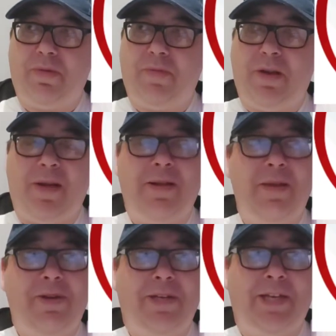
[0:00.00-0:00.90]
I'll
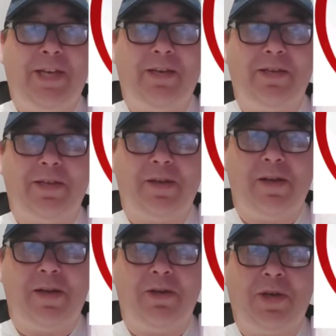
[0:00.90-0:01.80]
give him a 6,
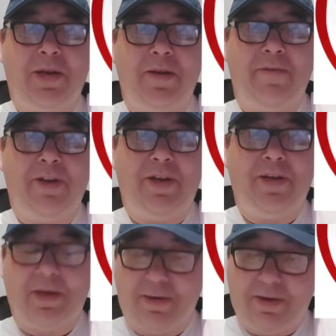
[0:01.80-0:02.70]
actually.
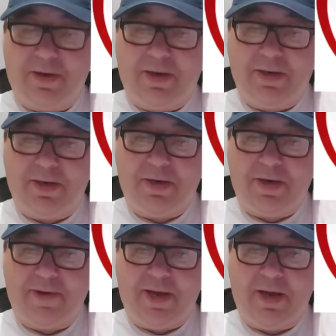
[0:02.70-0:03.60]
Vita, I think he's done
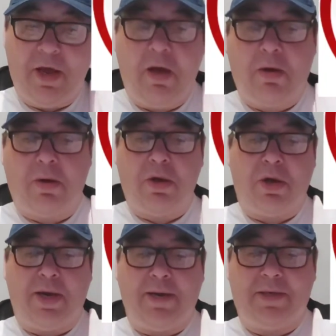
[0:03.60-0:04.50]
all right. Oh,
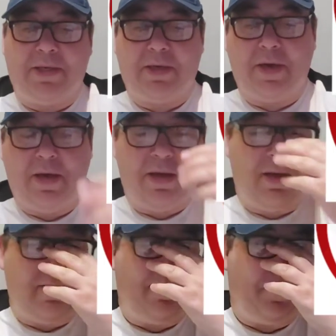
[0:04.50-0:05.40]
Collins,
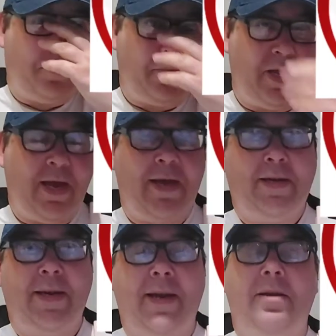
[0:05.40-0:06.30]
out
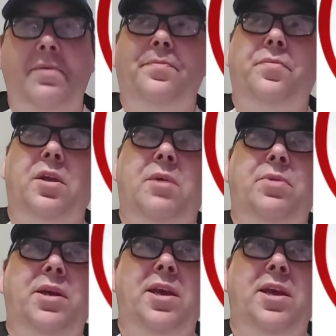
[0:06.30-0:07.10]
of 10, I'm going to